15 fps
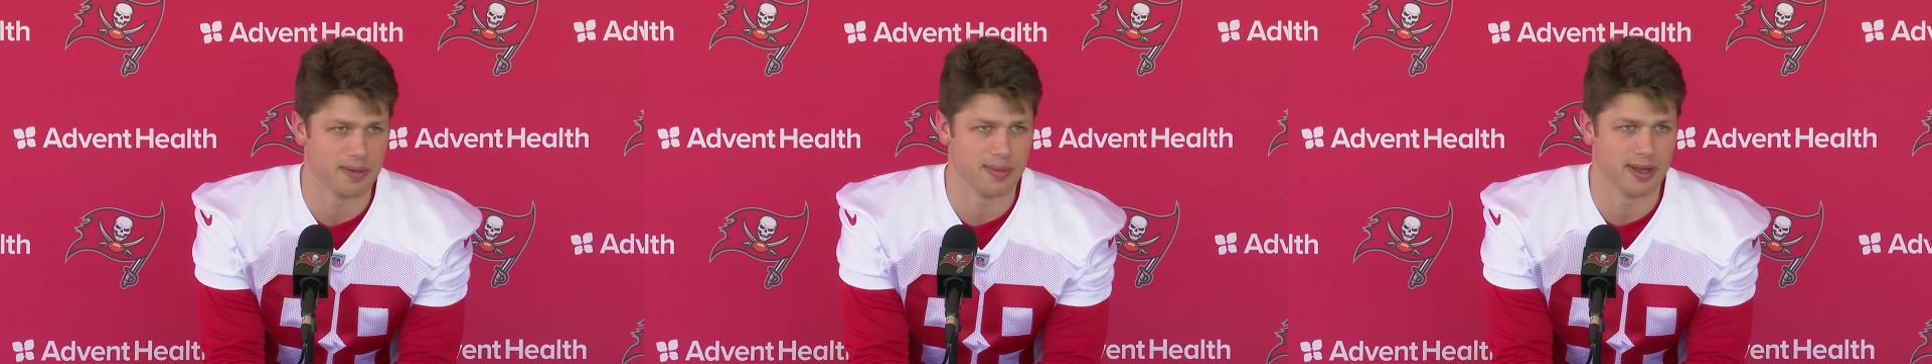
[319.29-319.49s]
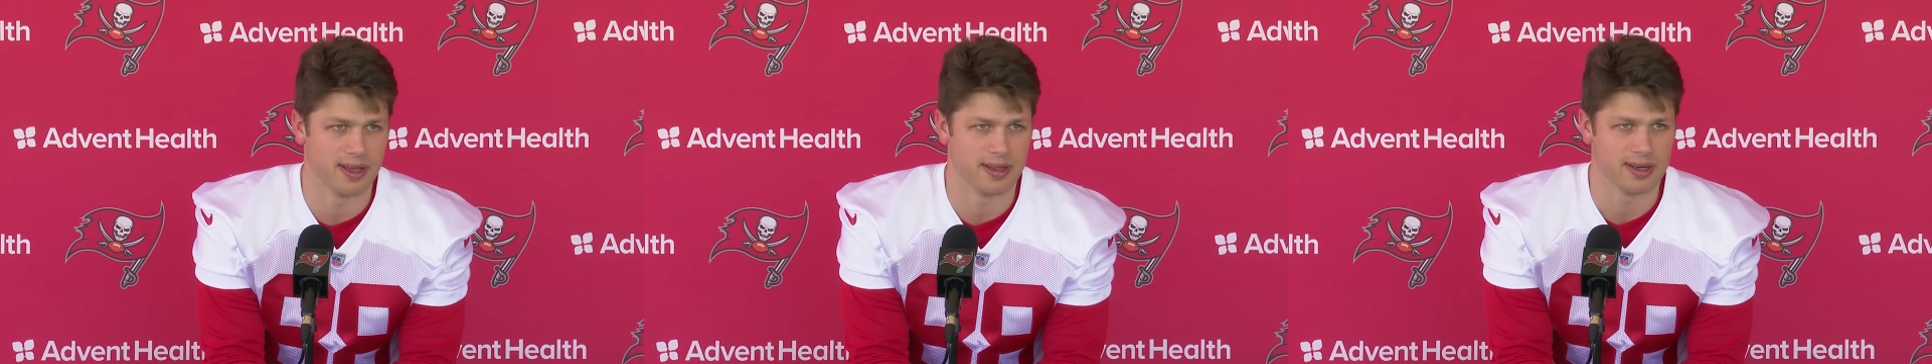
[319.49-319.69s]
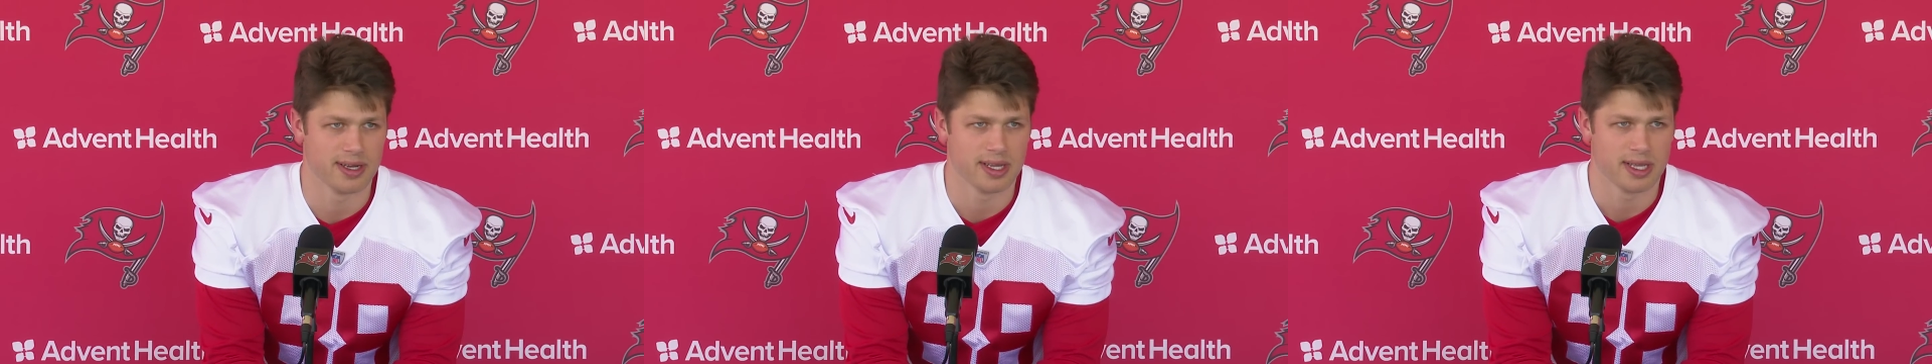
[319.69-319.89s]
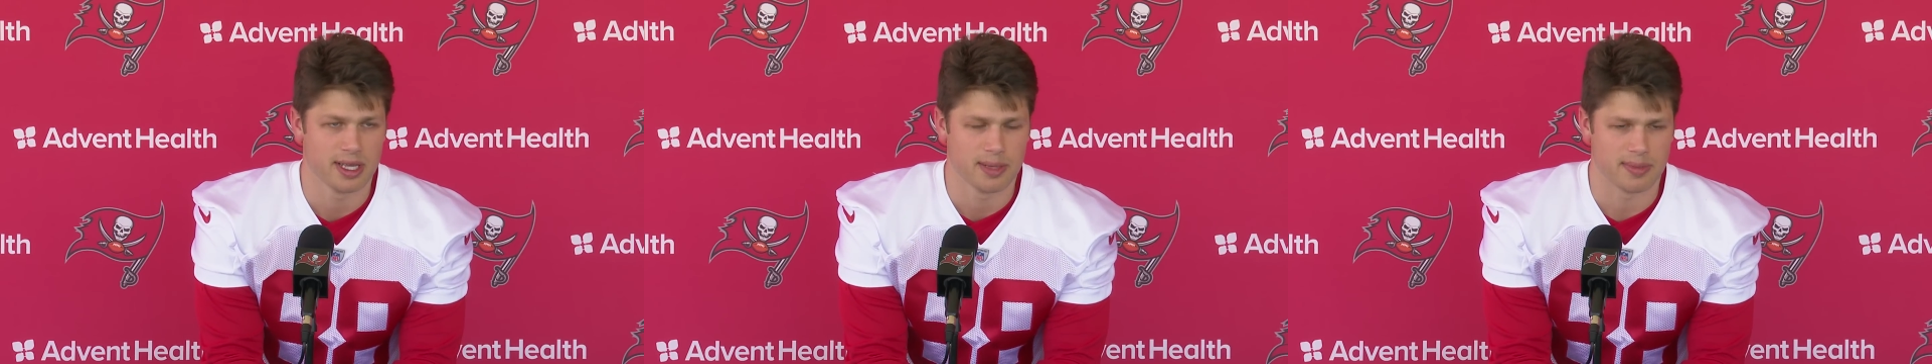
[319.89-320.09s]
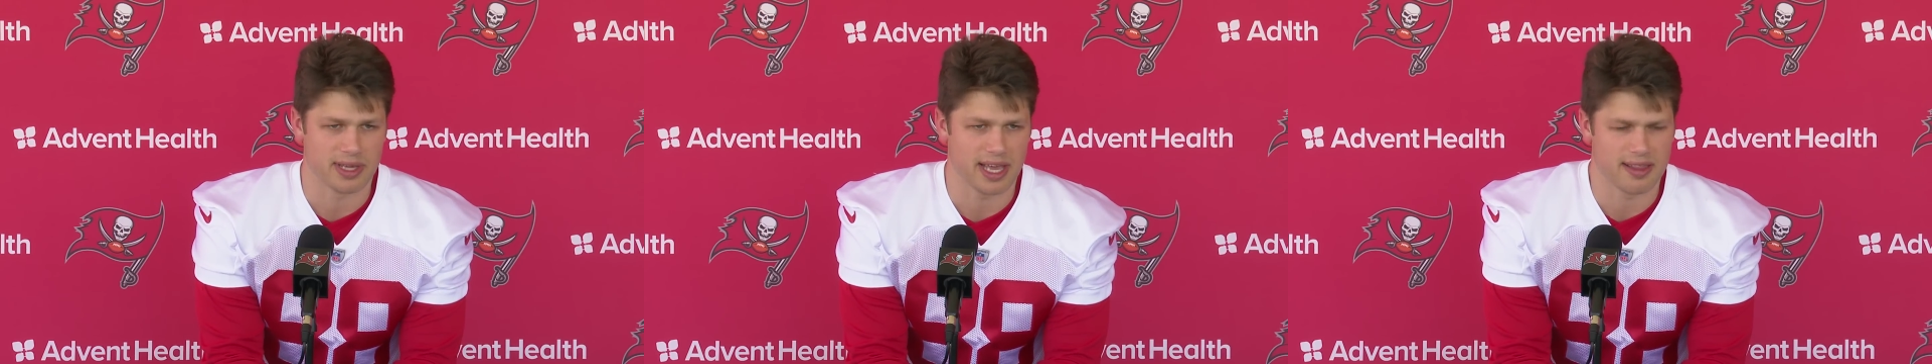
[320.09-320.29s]
But
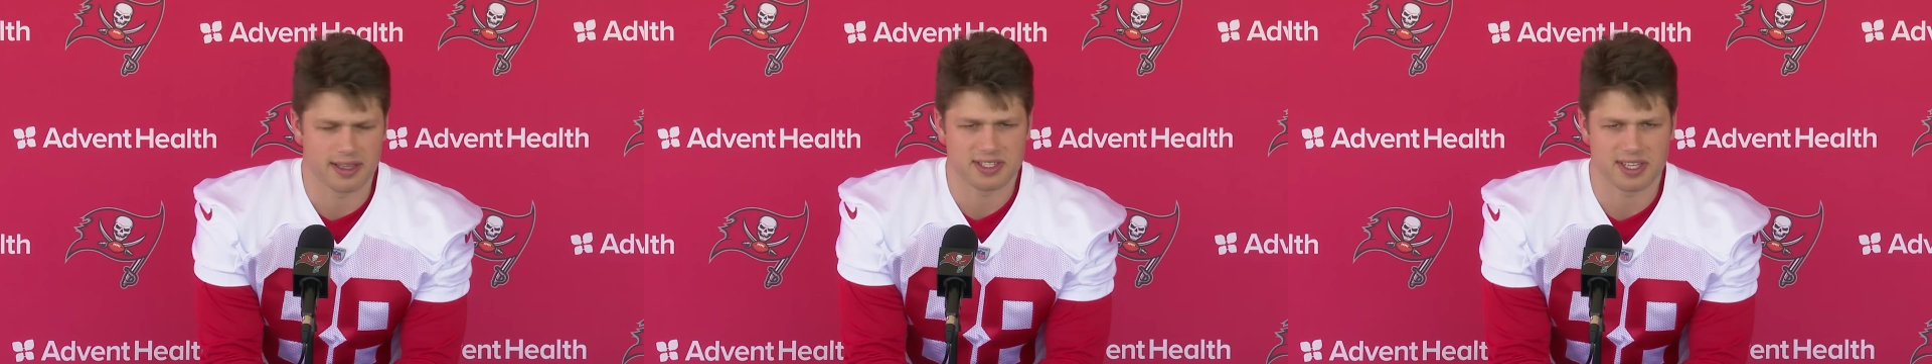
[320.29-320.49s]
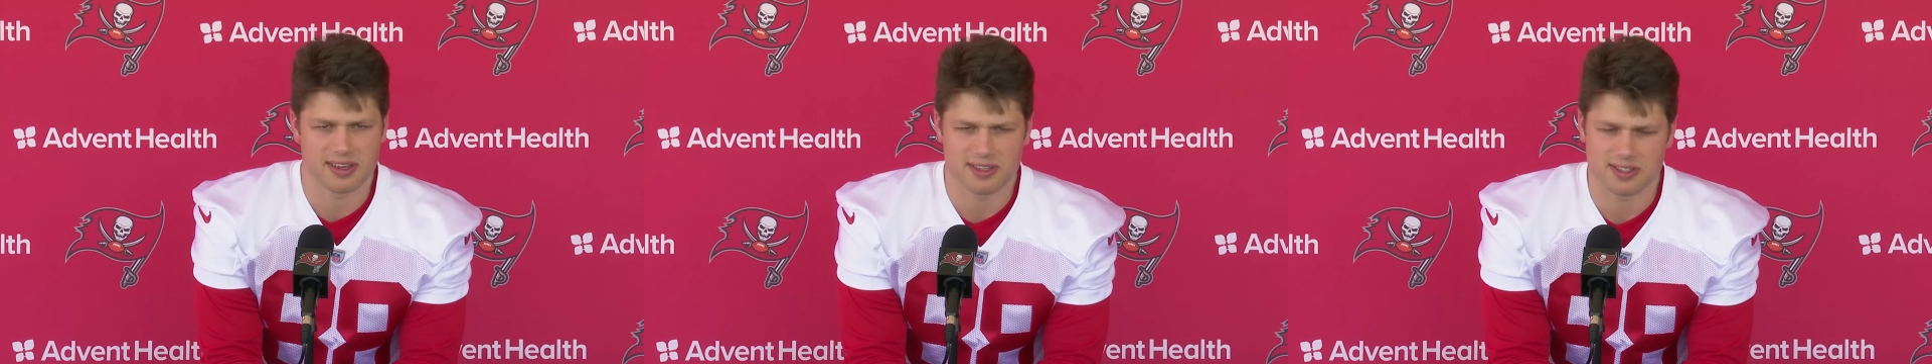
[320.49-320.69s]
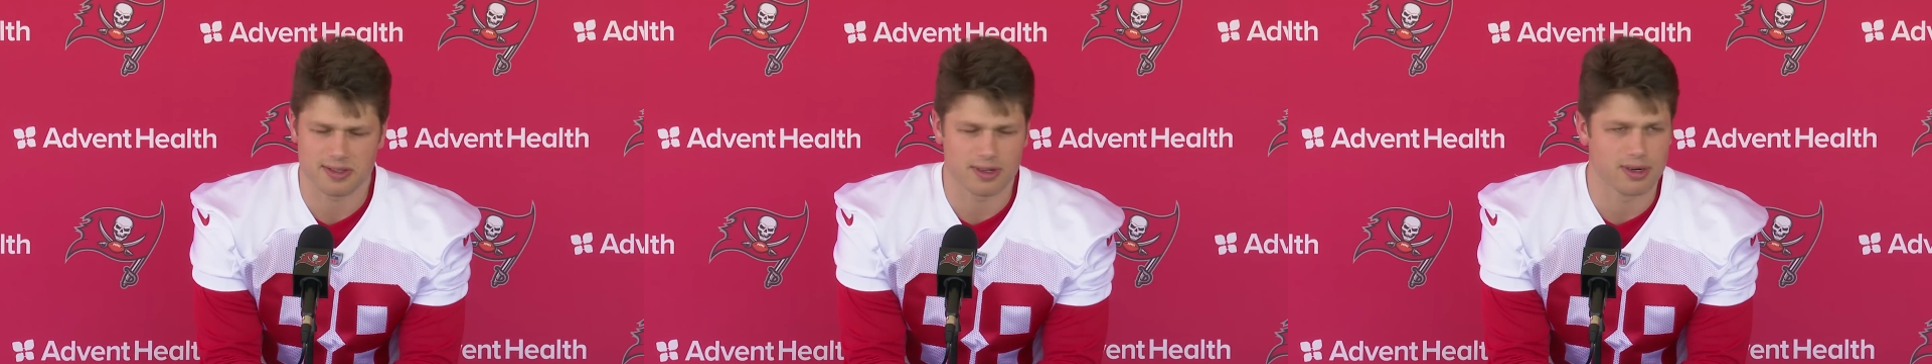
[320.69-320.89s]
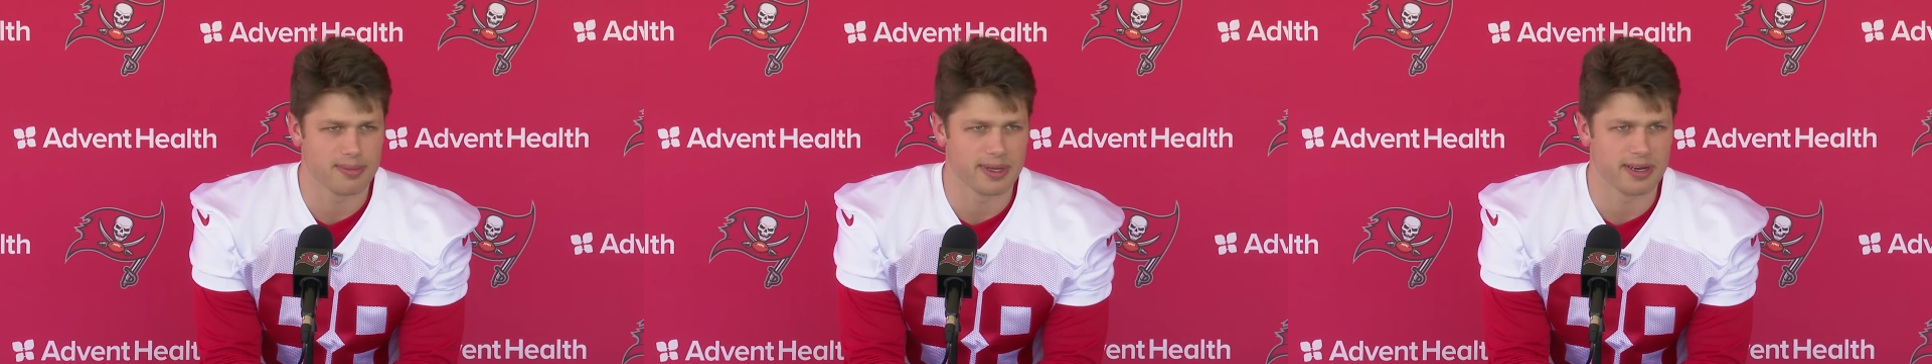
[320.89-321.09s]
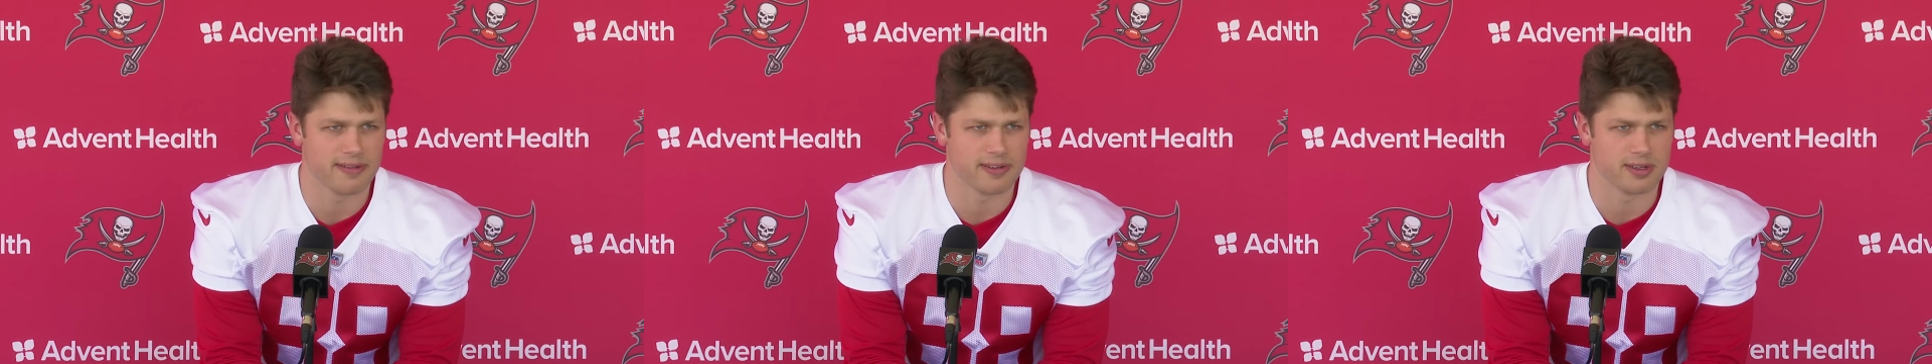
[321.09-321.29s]
yeah, they said it's a little
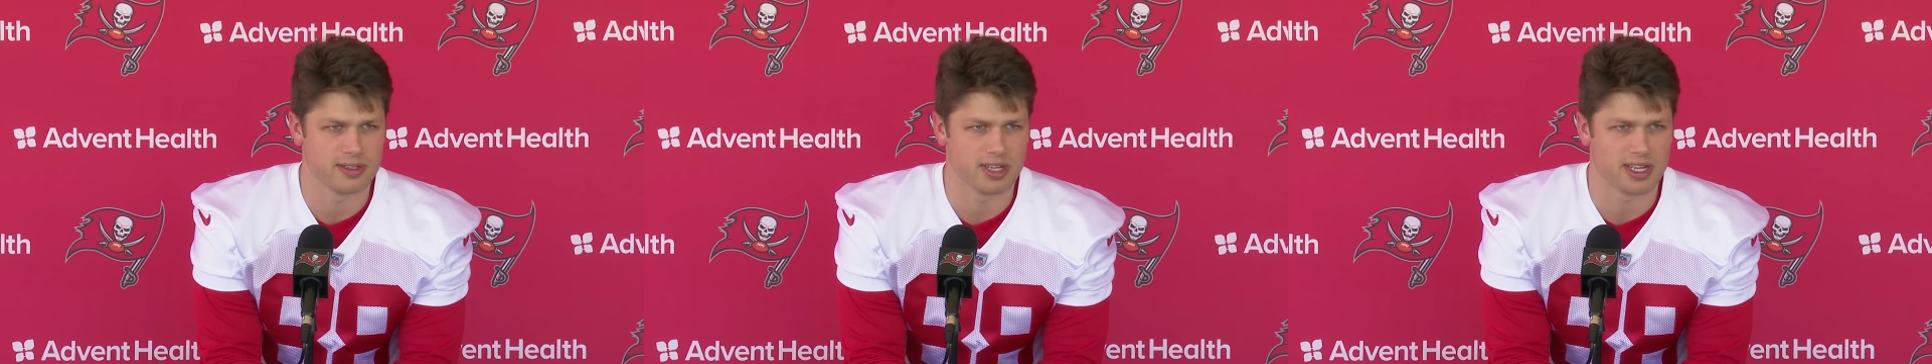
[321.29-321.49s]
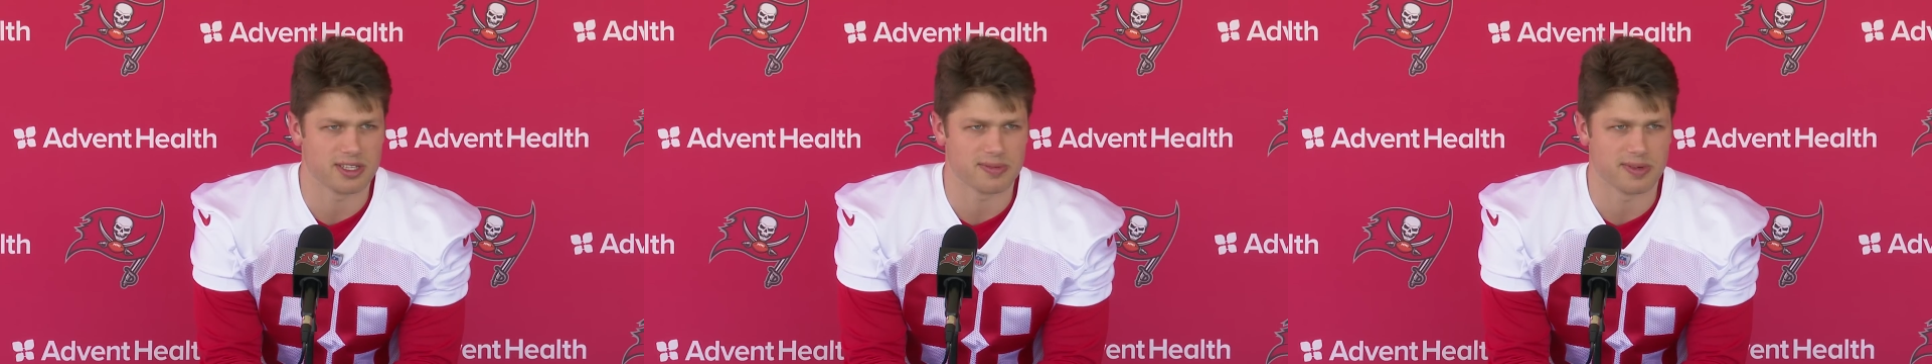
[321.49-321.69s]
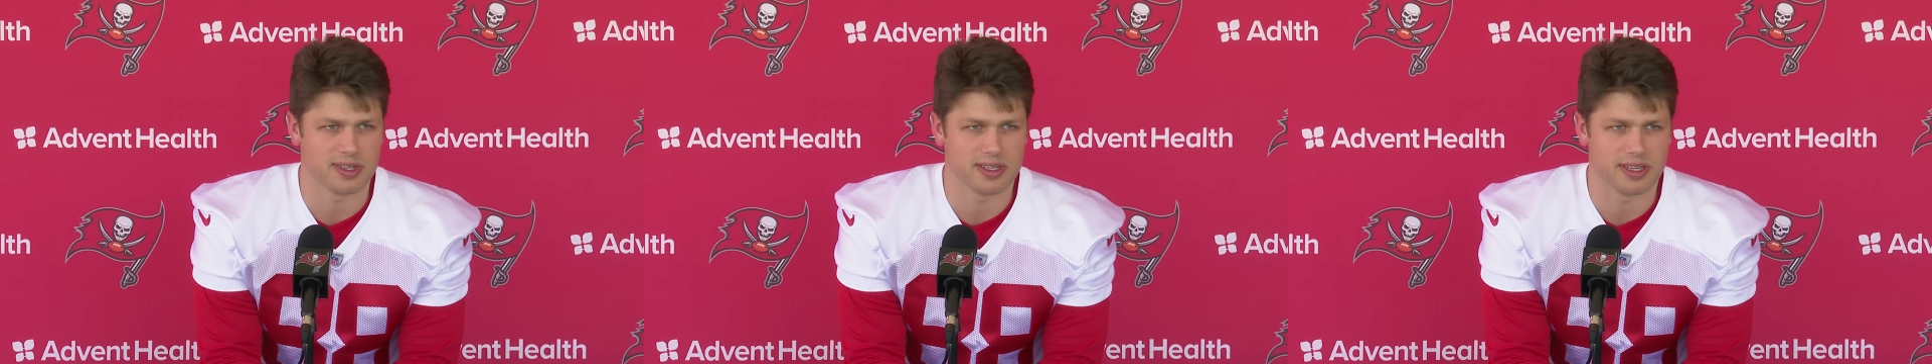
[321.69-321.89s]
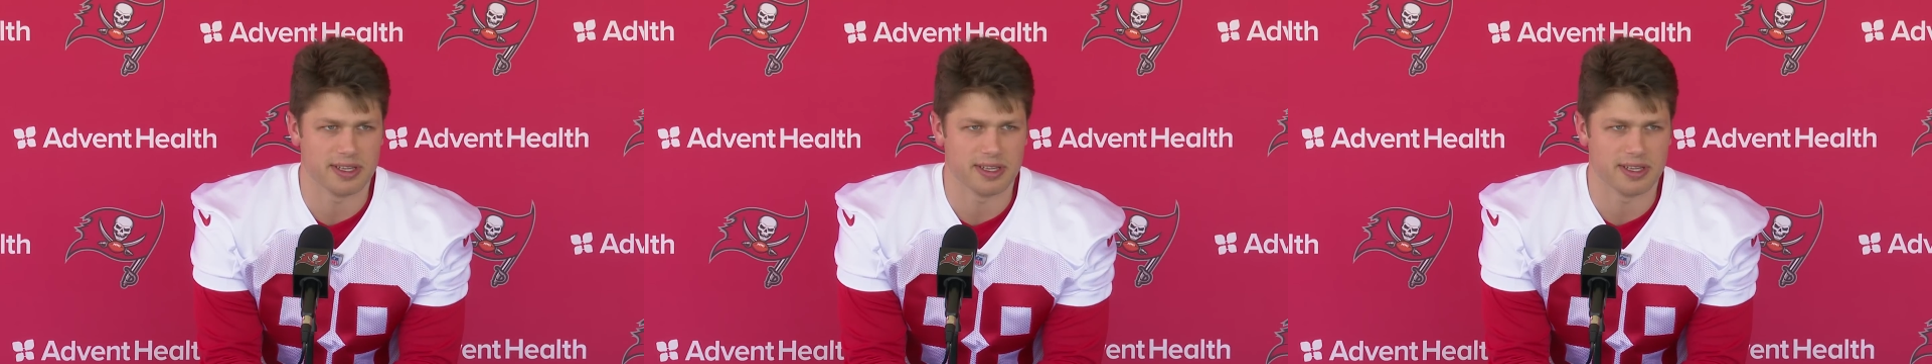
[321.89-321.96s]
bit of an adjustment,